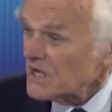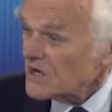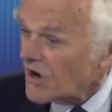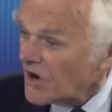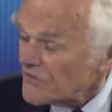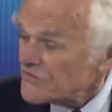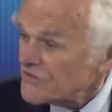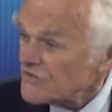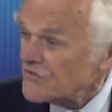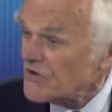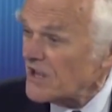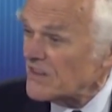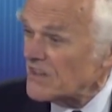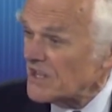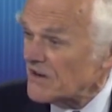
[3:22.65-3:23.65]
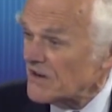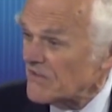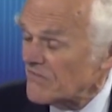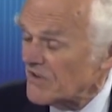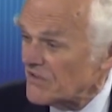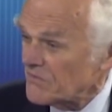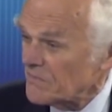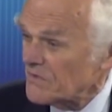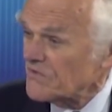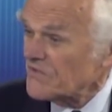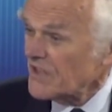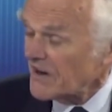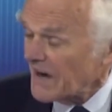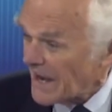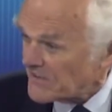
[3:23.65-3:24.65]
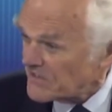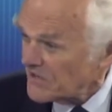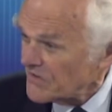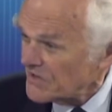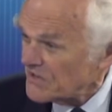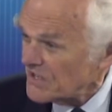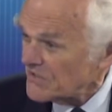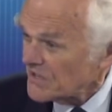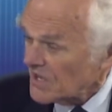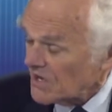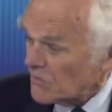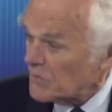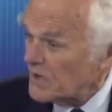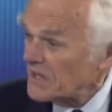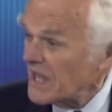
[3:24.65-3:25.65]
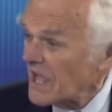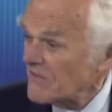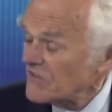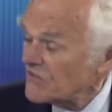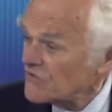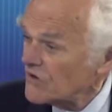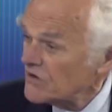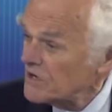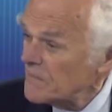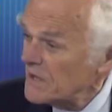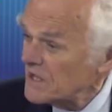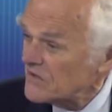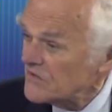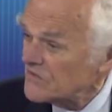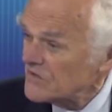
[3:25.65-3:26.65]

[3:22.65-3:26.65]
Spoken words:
concentrate their investments, their activities, where they have a stronger base.